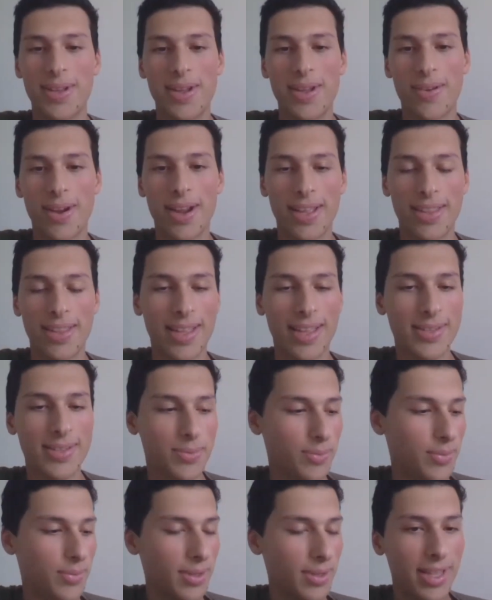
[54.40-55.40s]
Right,
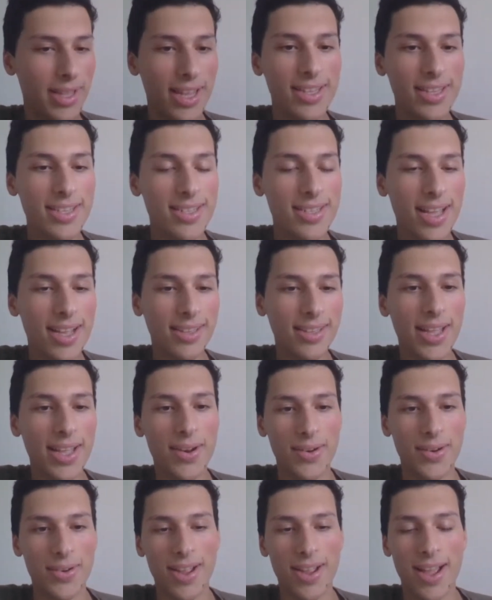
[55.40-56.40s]
we'll get into that
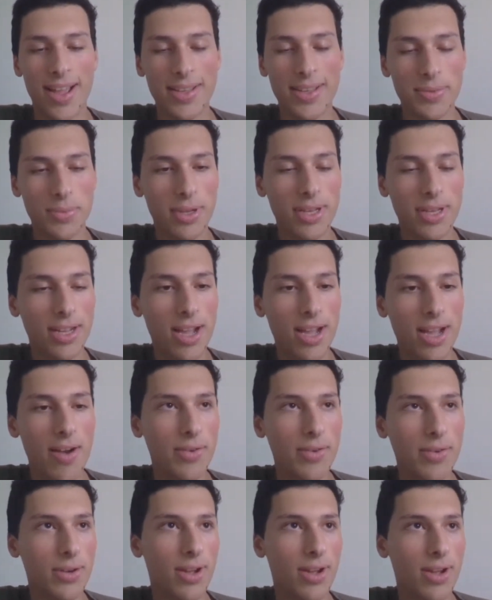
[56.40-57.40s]
later, guys. We're gonna
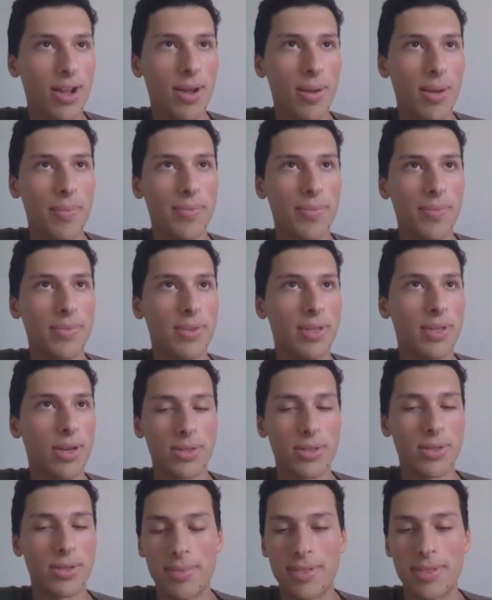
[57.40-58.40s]
cover
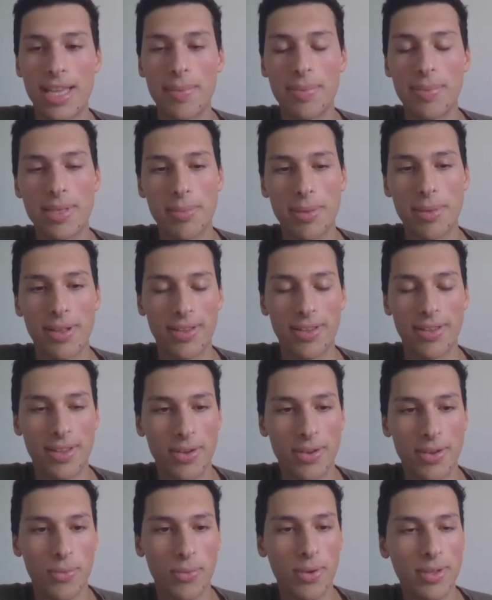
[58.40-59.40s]
some tips about
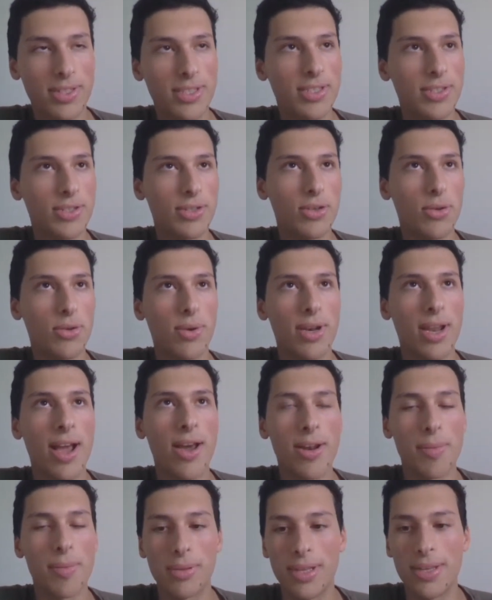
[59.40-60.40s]
what to do and
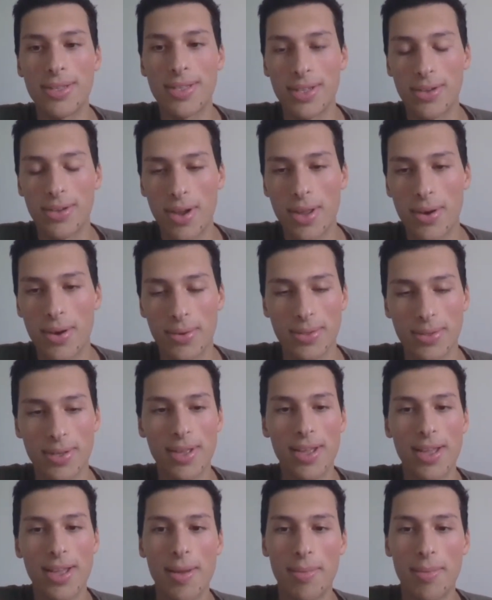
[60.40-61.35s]
how to please the graders.